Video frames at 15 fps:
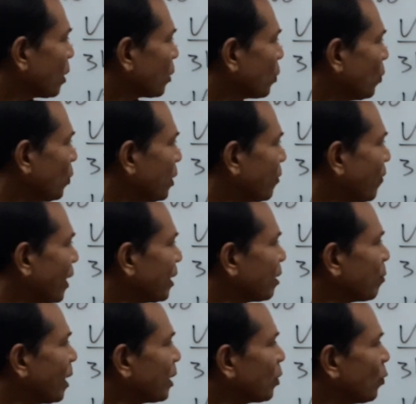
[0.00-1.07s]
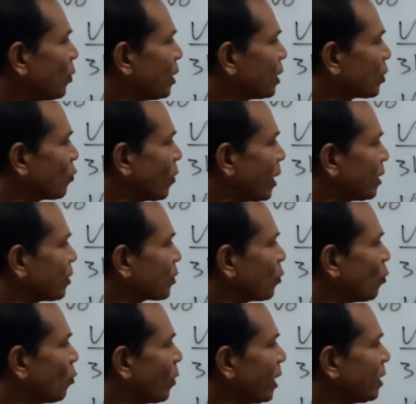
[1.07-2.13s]
2 divided by 2 is 1. So
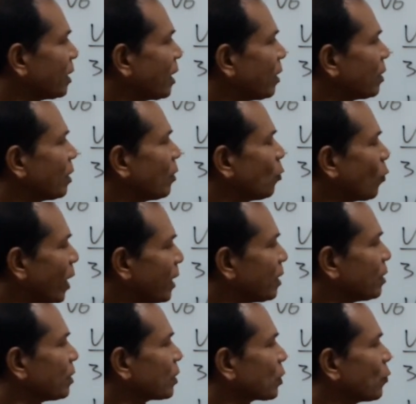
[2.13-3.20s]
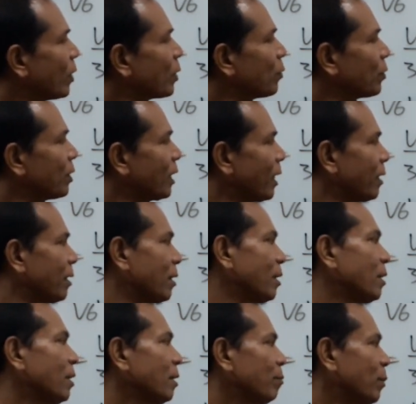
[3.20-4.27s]
1 square root 10.
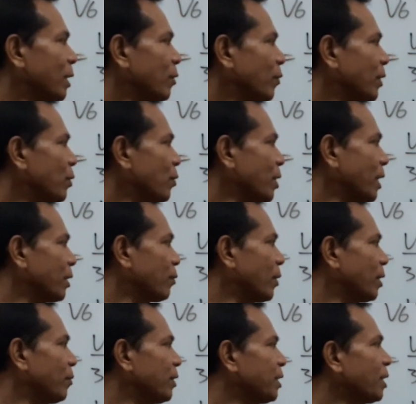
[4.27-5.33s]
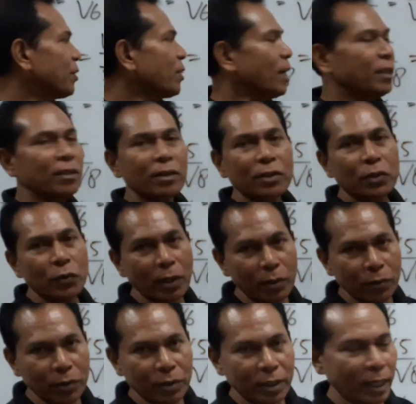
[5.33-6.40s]
But we don't write 1. We just write square
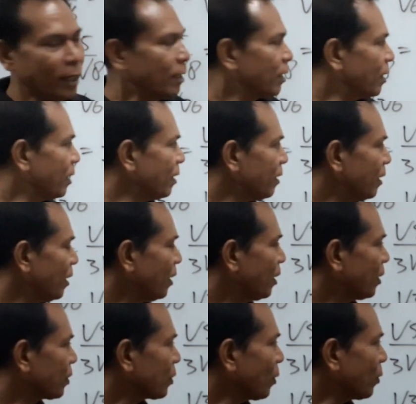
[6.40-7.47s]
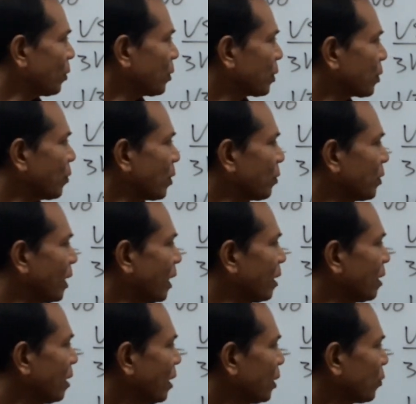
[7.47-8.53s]
root 10 here. So square root
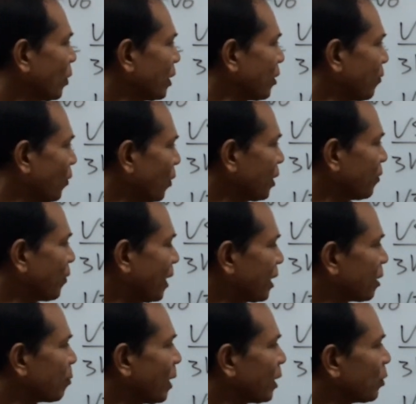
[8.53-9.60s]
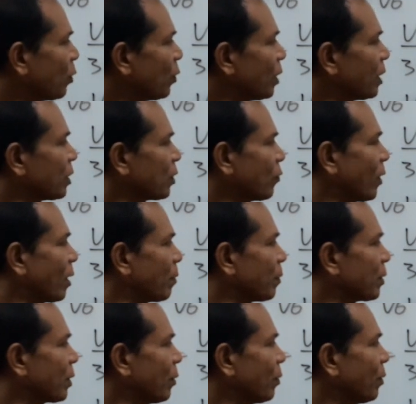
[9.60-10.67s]
10. 24 divided by 2 is 12.
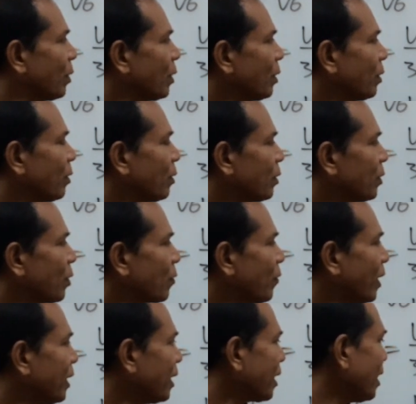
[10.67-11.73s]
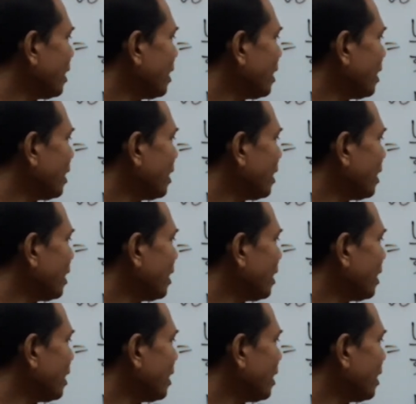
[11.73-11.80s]
So your final